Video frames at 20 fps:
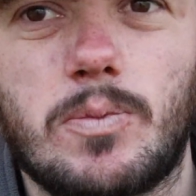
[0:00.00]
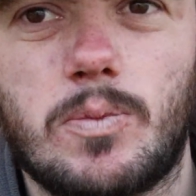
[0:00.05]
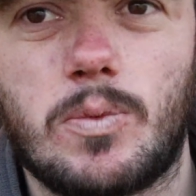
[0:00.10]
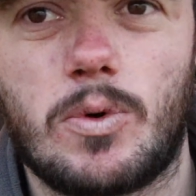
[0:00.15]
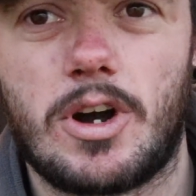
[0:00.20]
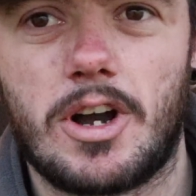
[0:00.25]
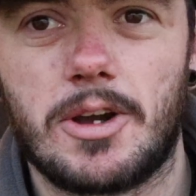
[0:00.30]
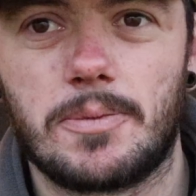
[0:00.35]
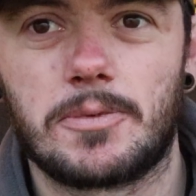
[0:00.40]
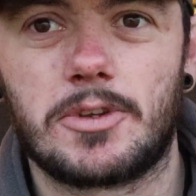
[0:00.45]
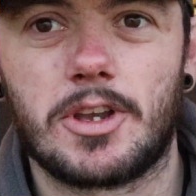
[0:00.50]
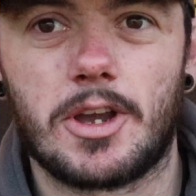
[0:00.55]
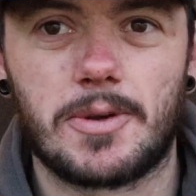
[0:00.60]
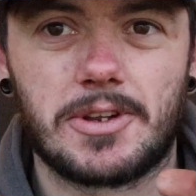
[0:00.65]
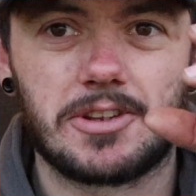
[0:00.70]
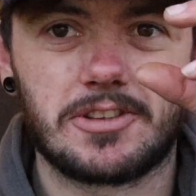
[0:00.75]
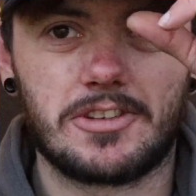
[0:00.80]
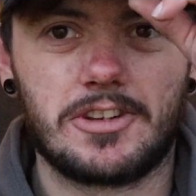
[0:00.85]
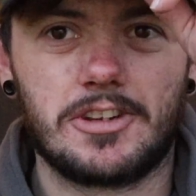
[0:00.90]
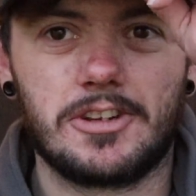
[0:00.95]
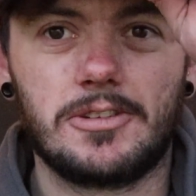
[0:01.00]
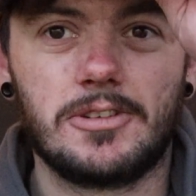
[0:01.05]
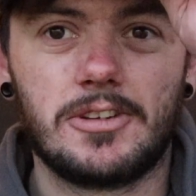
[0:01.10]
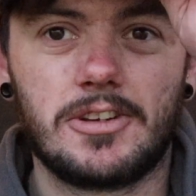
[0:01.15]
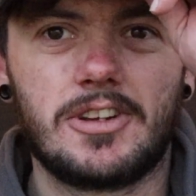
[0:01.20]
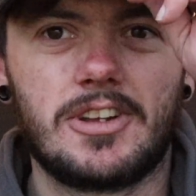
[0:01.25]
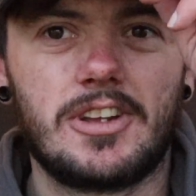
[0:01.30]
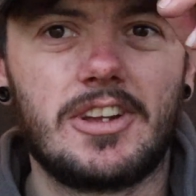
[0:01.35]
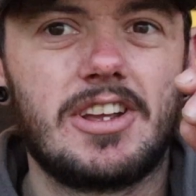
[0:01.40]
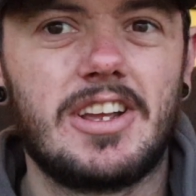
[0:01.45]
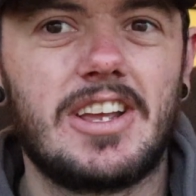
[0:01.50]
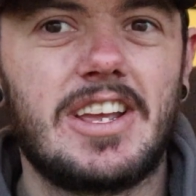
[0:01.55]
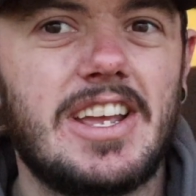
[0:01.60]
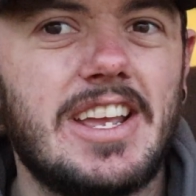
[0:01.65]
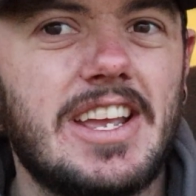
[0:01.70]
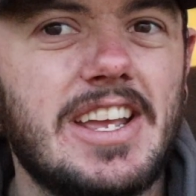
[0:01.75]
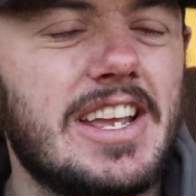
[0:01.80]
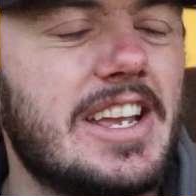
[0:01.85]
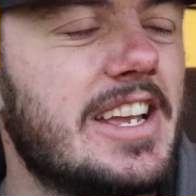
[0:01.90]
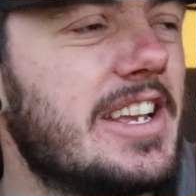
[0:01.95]
what I'm going to do
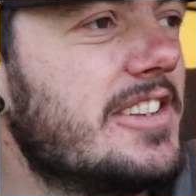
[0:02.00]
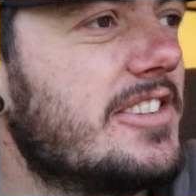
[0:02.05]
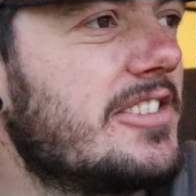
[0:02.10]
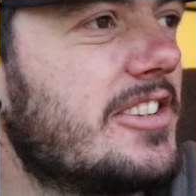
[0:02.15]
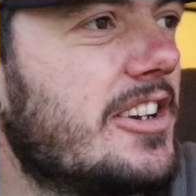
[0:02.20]
is